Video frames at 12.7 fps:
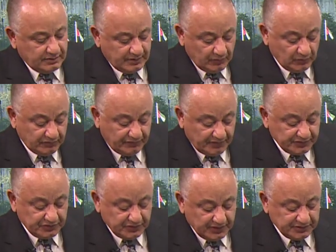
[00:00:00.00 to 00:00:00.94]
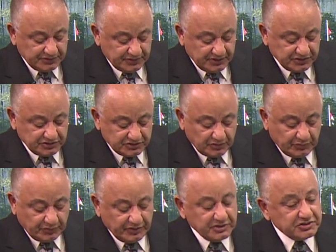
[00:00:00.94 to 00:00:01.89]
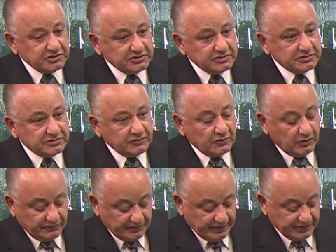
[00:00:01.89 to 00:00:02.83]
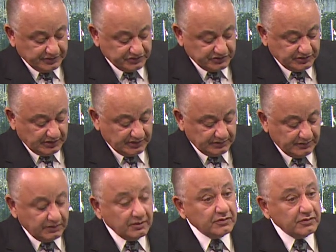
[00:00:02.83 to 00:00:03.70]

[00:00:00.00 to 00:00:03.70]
they will fund the United Nations operations for Afghanistan